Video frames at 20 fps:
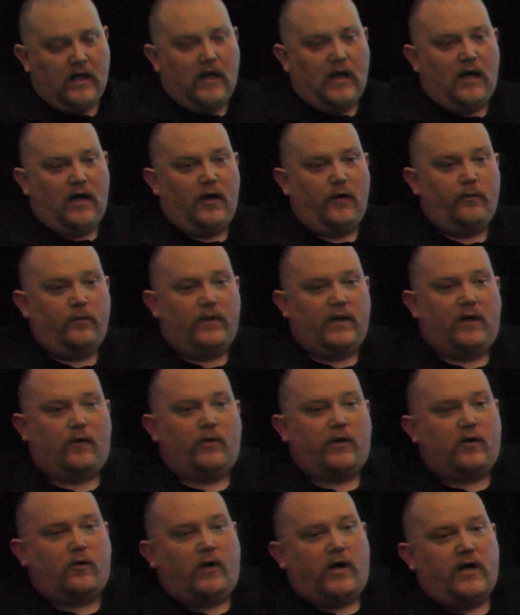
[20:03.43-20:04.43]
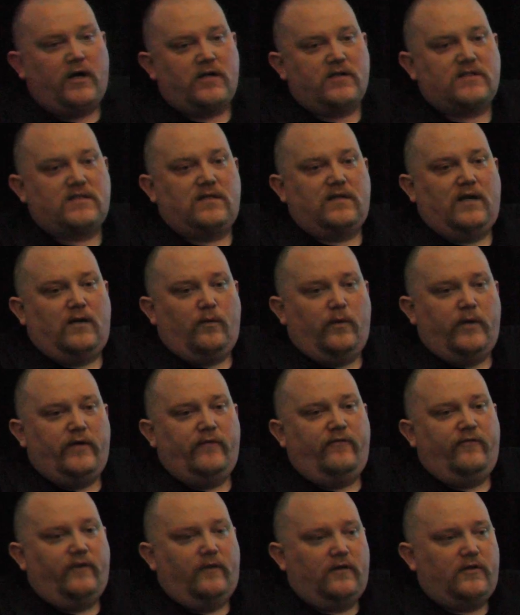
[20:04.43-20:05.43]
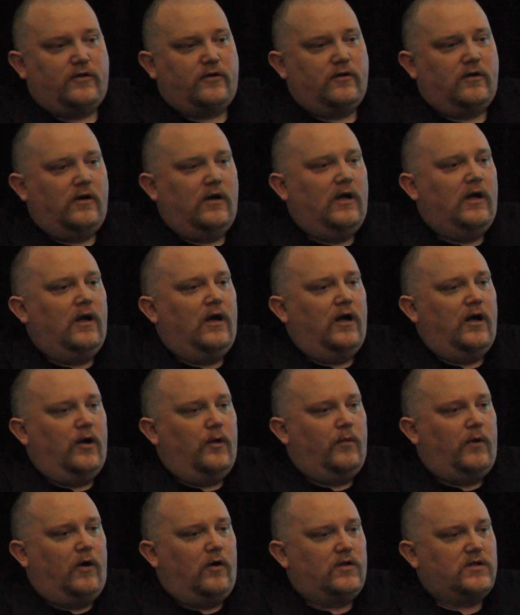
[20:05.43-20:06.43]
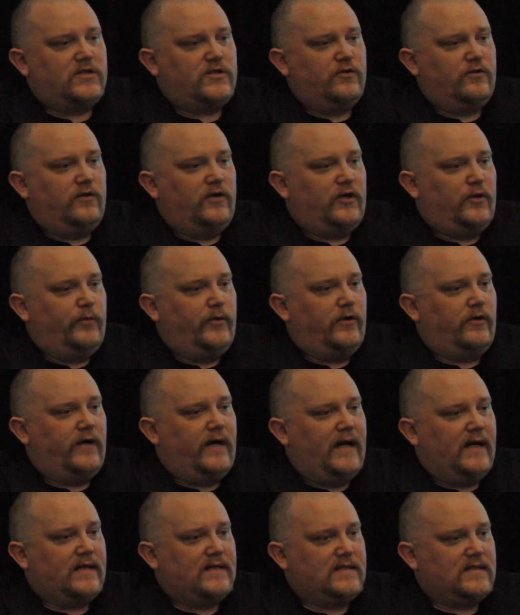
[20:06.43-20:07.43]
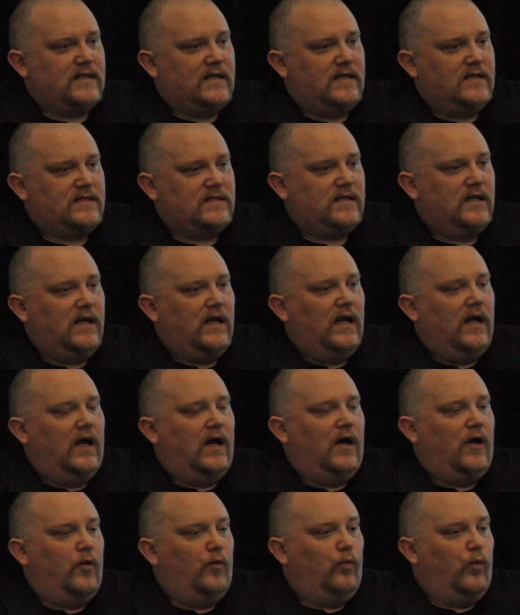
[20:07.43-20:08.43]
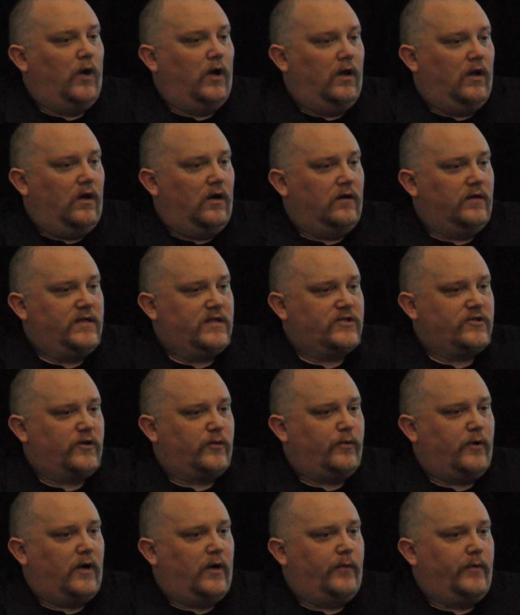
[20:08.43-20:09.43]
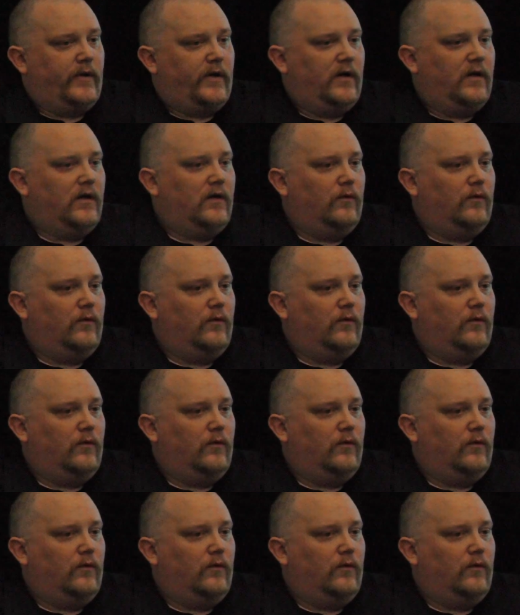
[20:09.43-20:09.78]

that requires that we filter all student computer access while on district property.